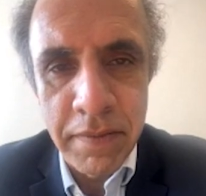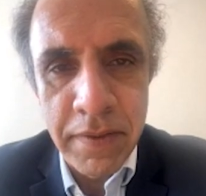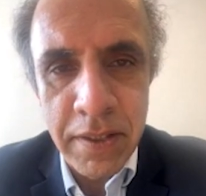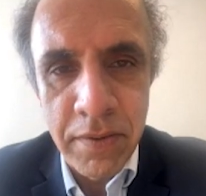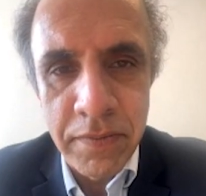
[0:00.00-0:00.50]

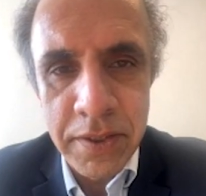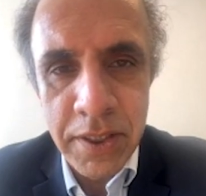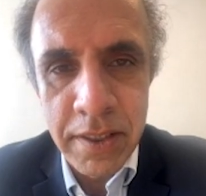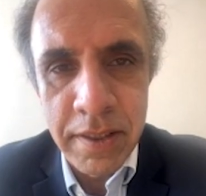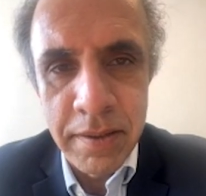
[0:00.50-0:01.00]
feed off each
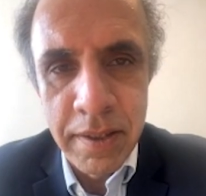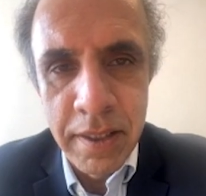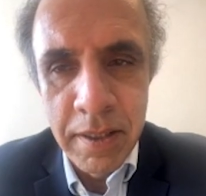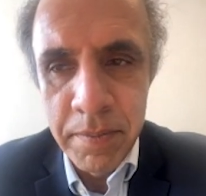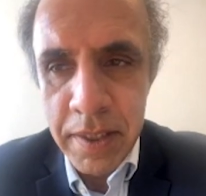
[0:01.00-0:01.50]
other.
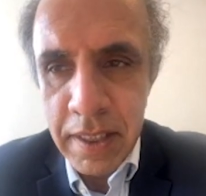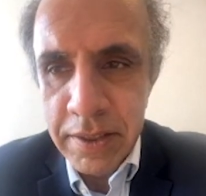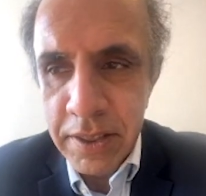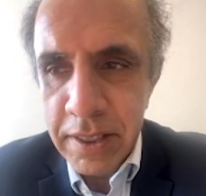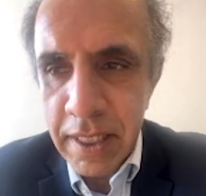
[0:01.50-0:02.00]
But
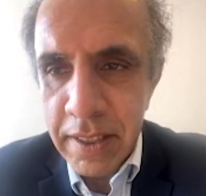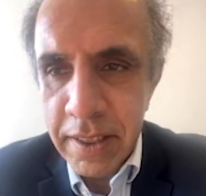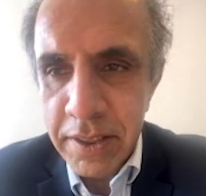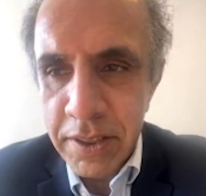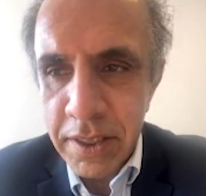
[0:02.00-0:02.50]
as I said,
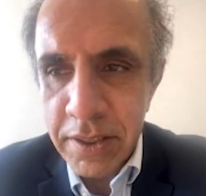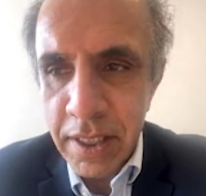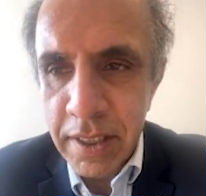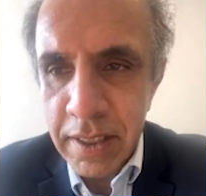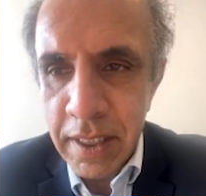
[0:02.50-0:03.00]
it's
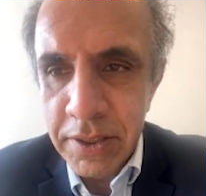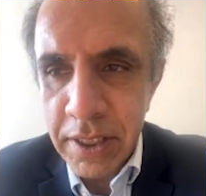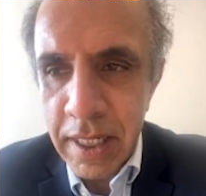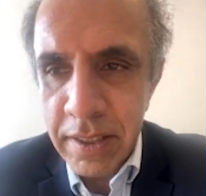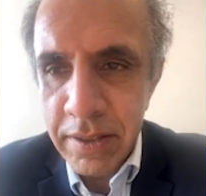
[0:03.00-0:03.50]
early days yet.